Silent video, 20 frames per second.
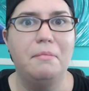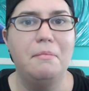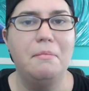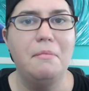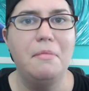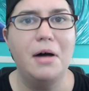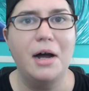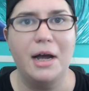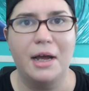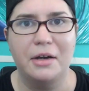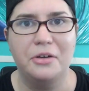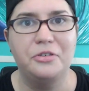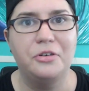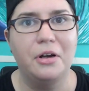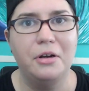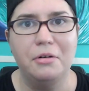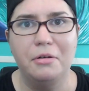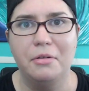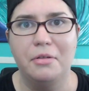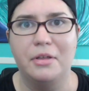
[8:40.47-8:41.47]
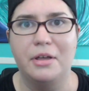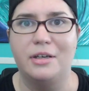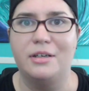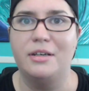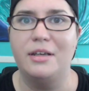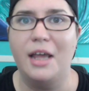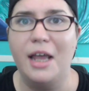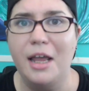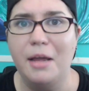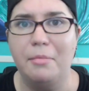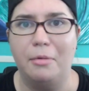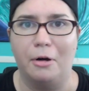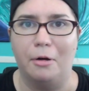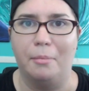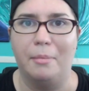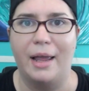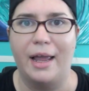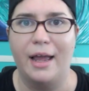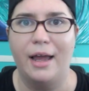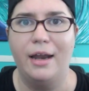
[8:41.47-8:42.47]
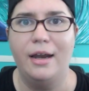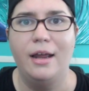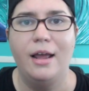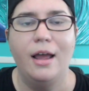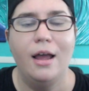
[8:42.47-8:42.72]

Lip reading: mush under the table, man.